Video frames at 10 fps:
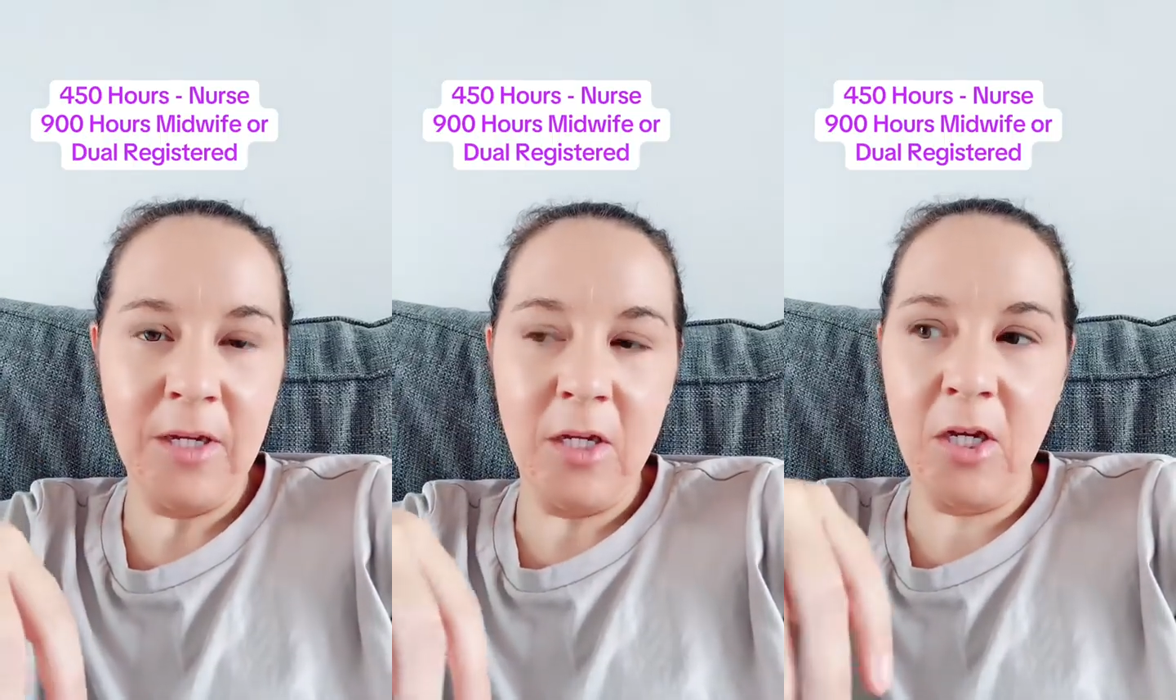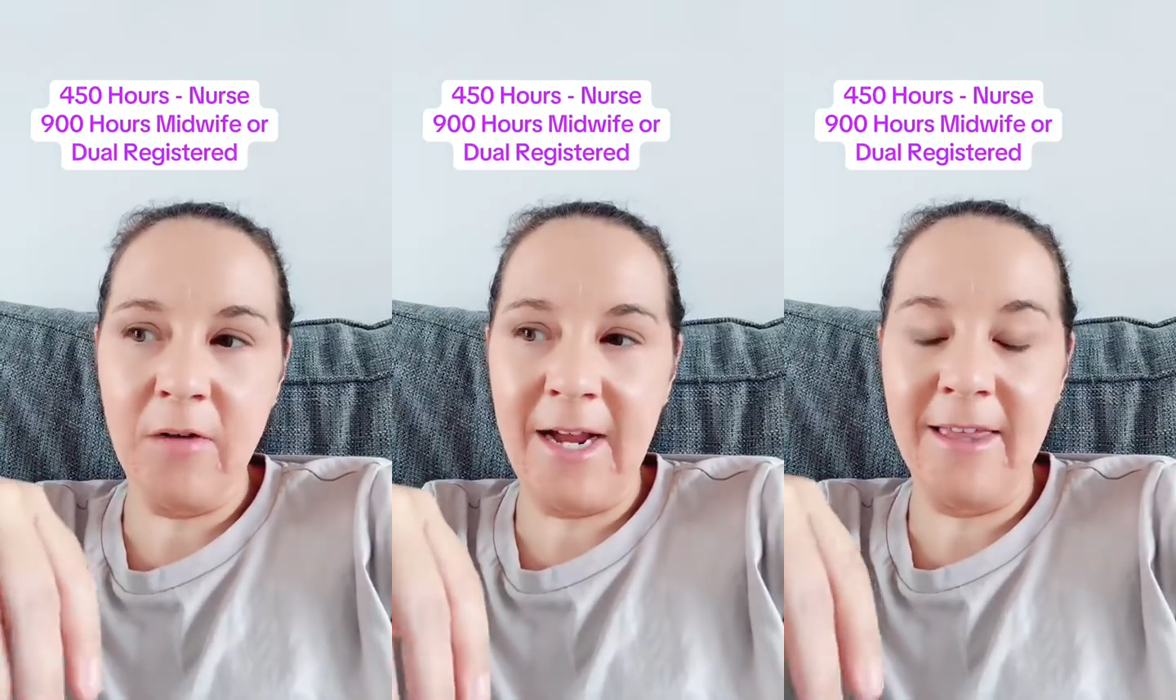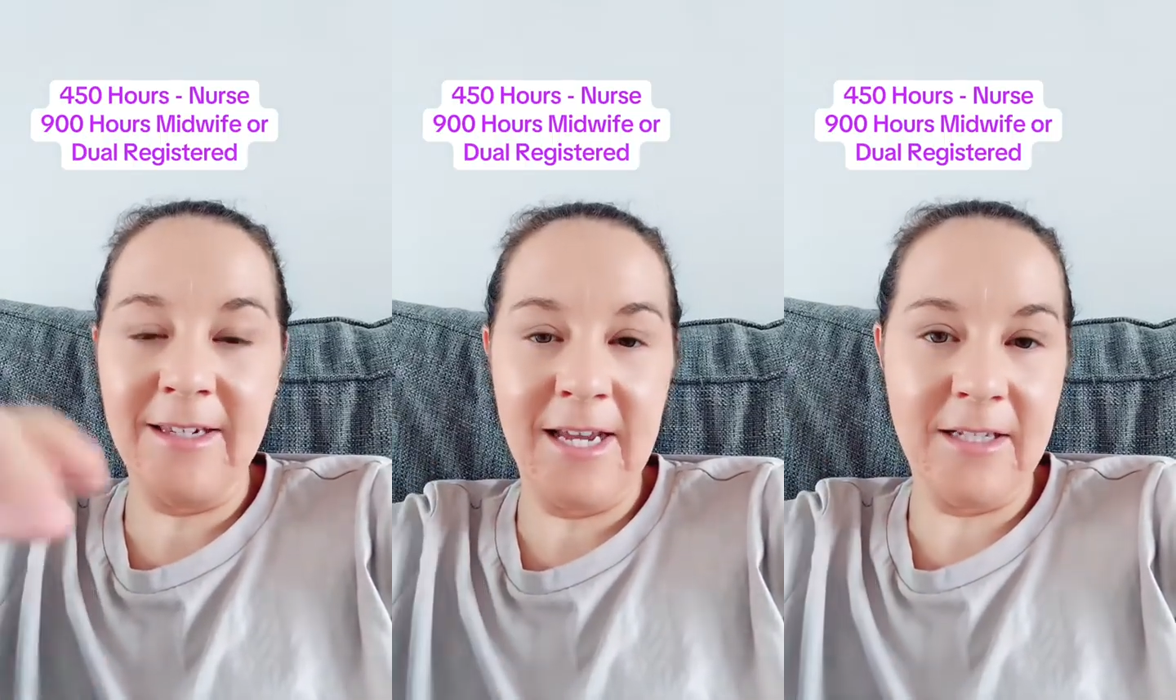You're going to write the
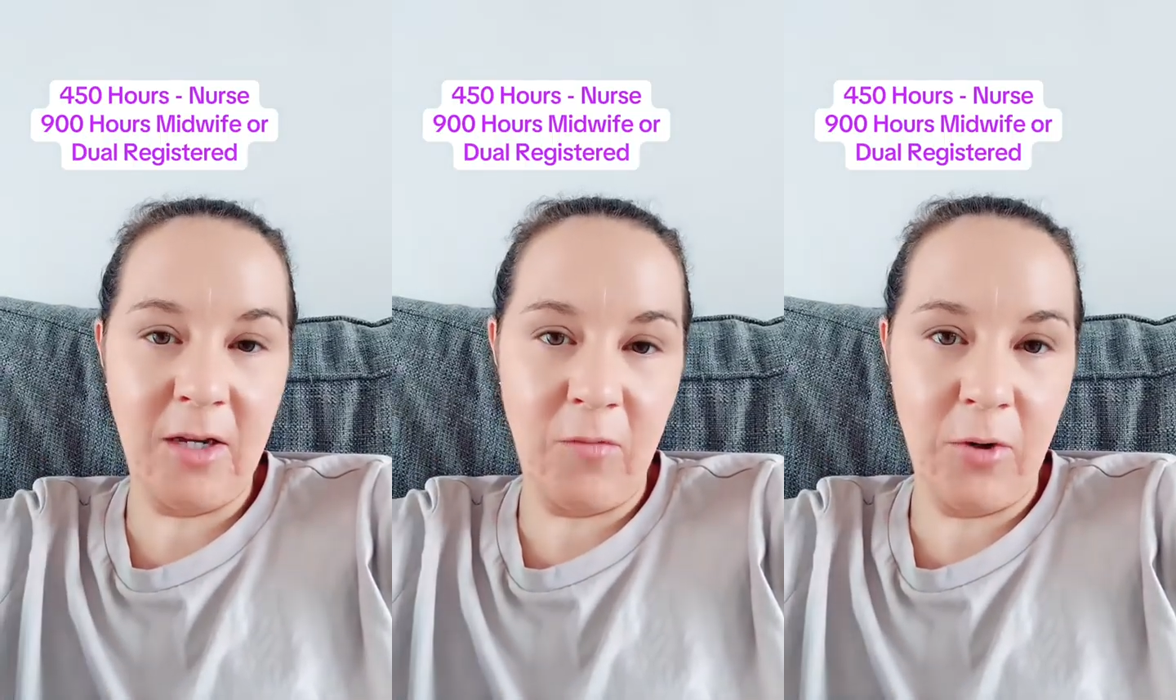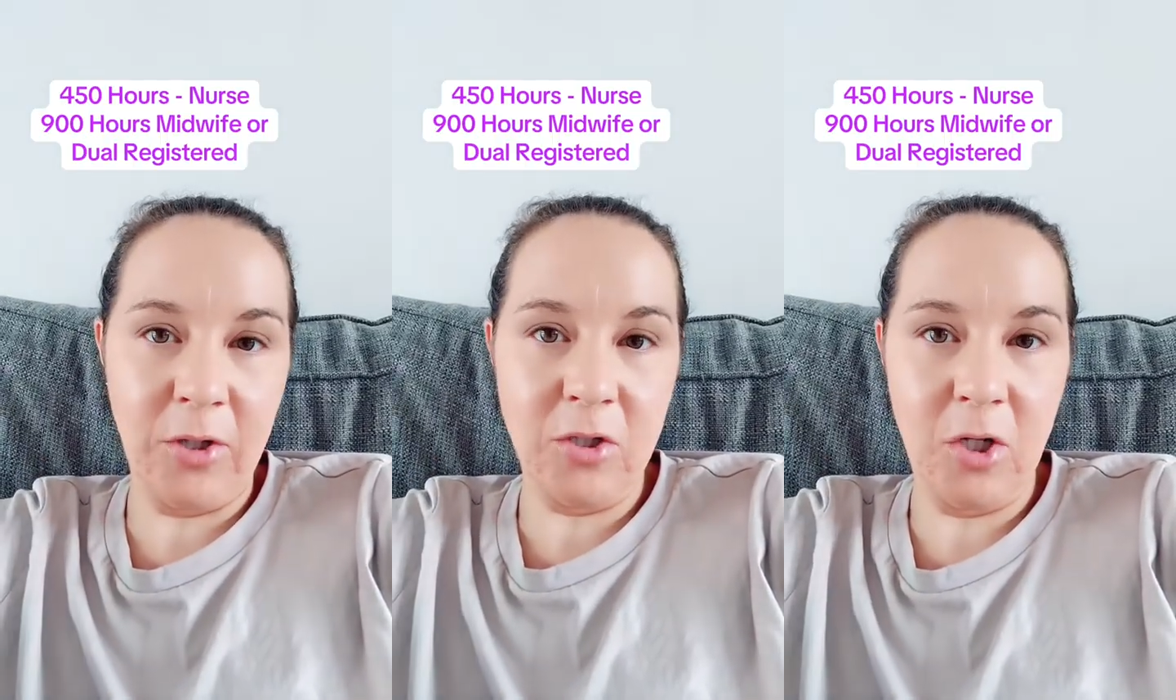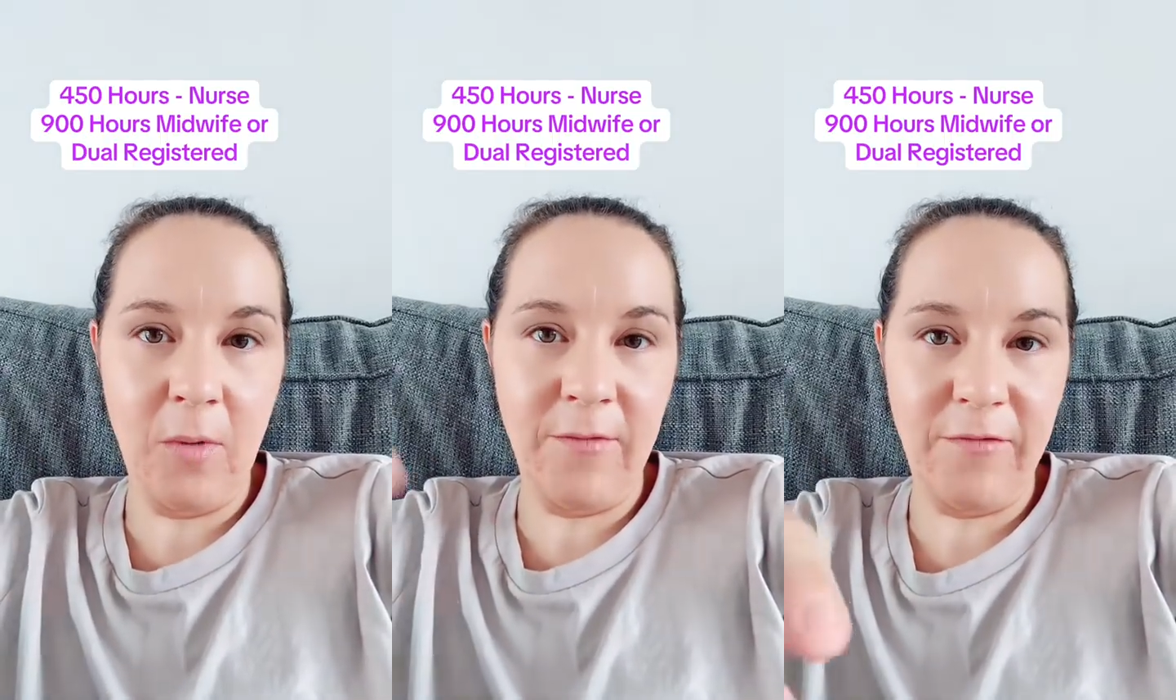dates that you've worked
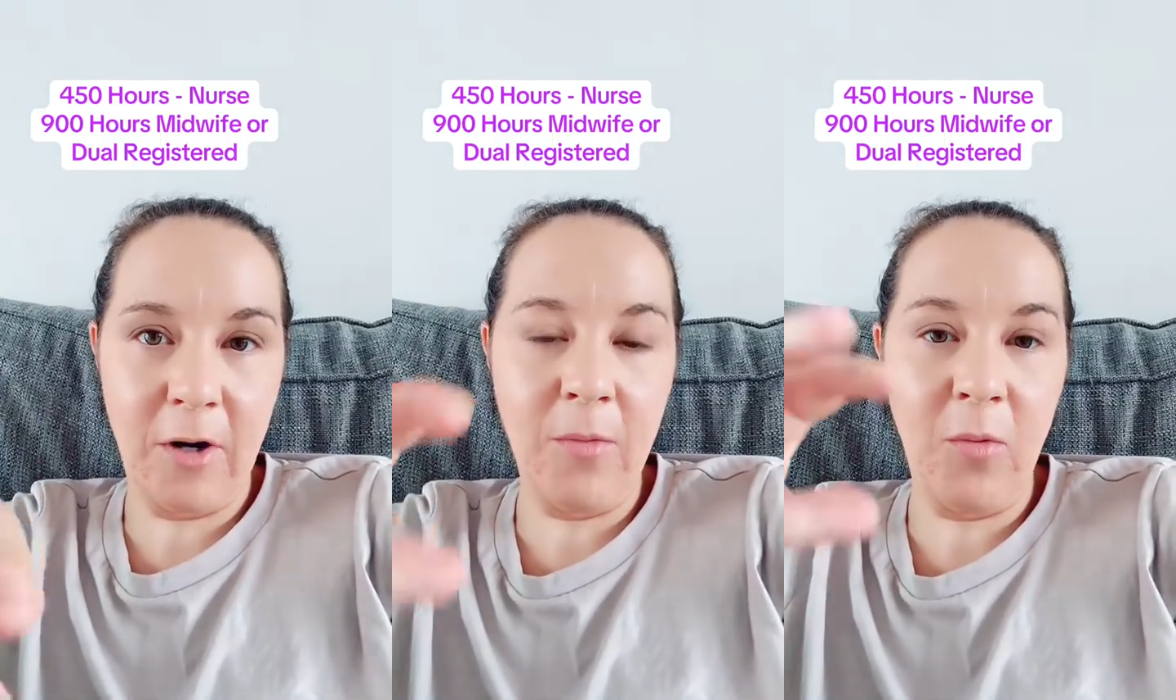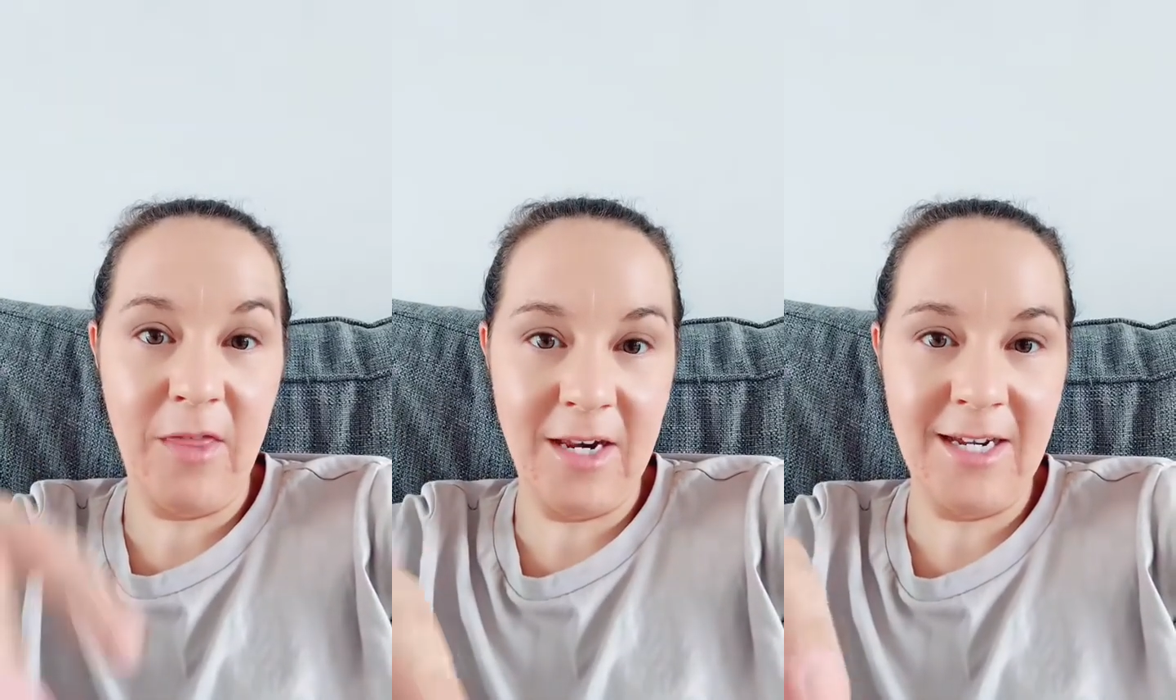to and from within